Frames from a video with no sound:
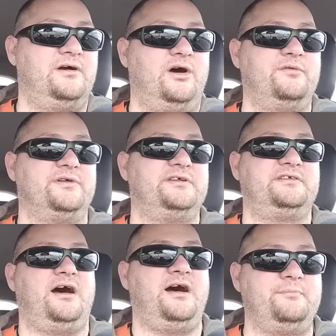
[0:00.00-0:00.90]
over the
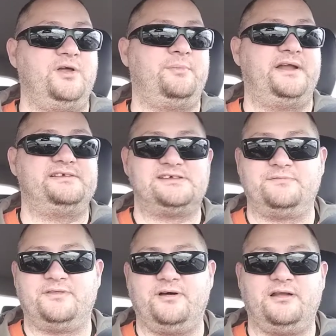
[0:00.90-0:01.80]
top, nobody's
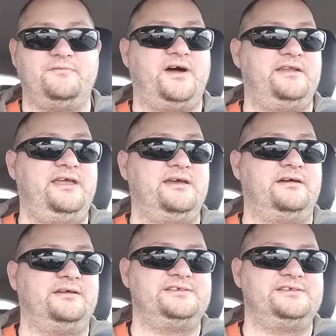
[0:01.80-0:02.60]
ever thought of idea.